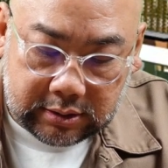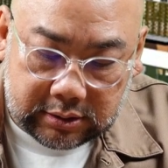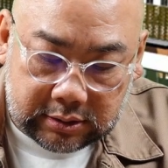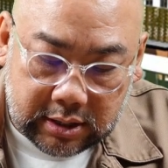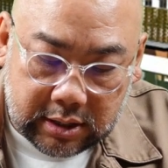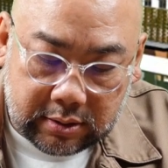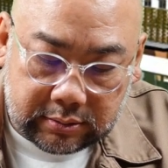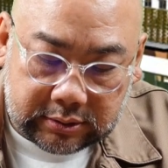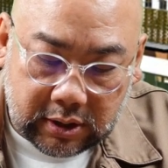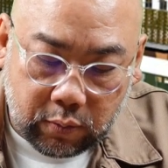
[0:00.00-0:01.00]
This is
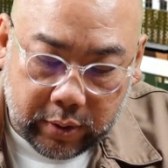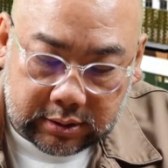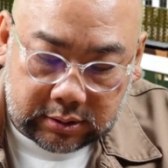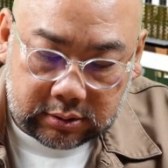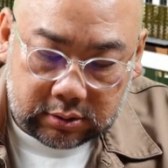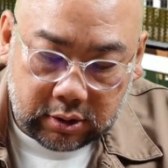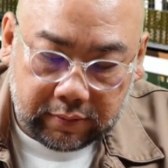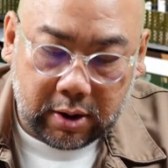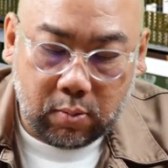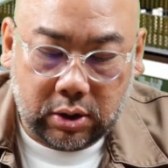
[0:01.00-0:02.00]
southwest. You
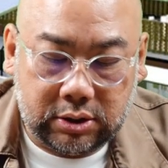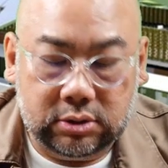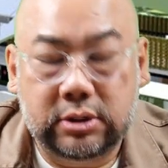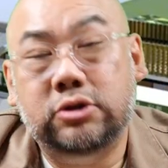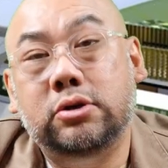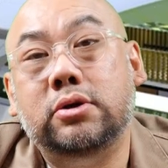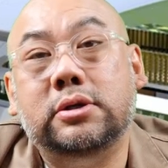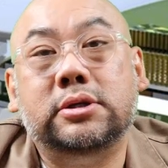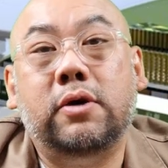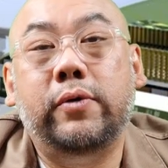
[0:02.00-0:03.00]
have an MRT station in
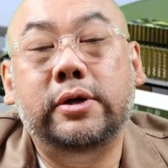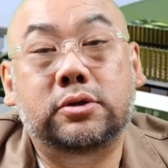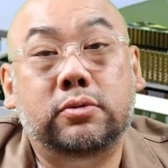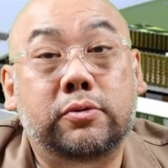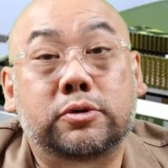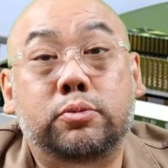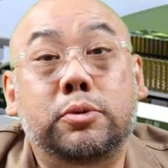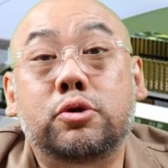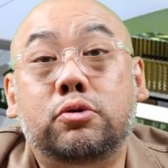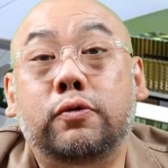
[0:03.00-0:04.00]
the southwest. It's
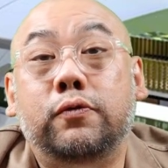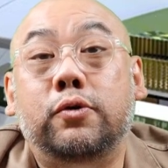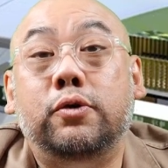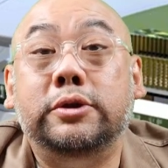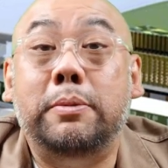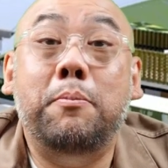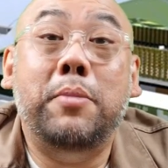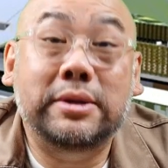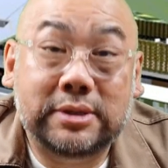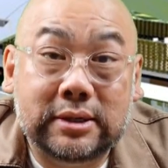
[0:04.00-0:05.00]
extremely good for the
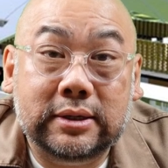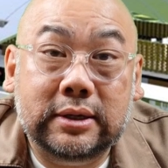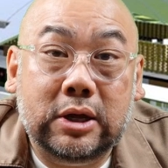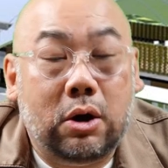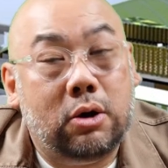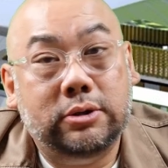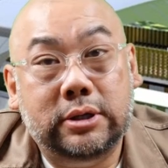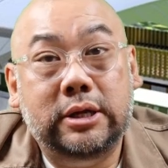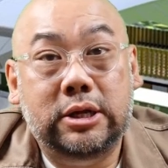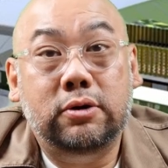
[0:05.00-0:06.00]
mother or
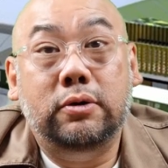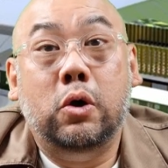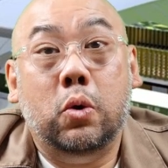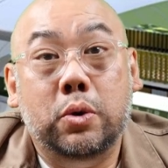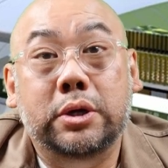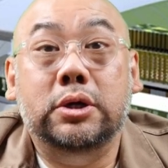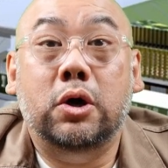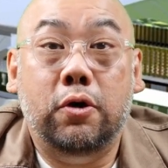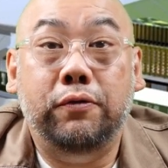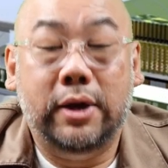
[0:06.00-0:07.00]
the lady owner
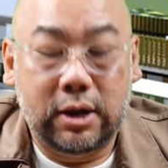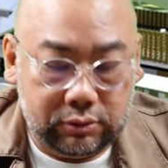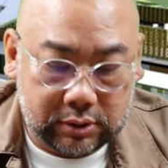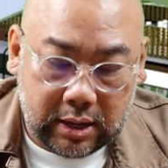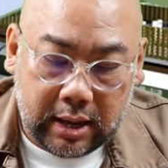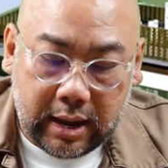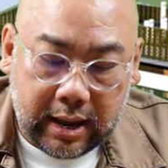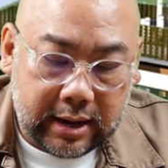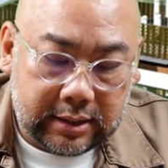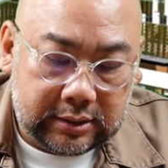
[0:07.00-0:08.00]
of the house.
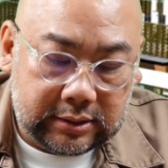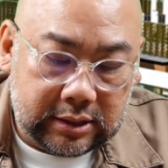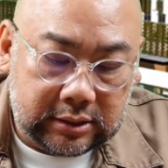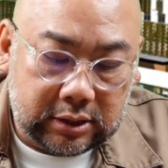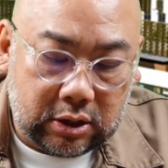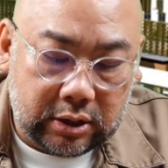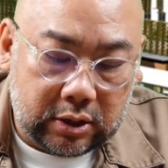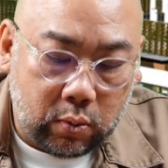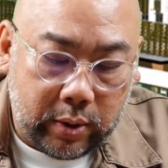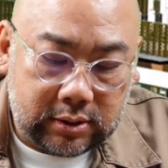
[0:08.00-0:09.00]
And this is on
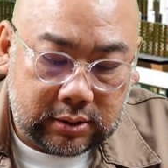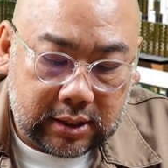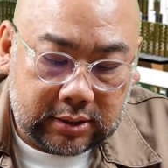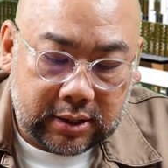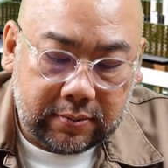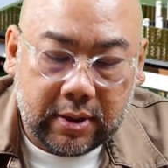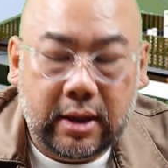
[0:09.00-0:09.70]
the west sector.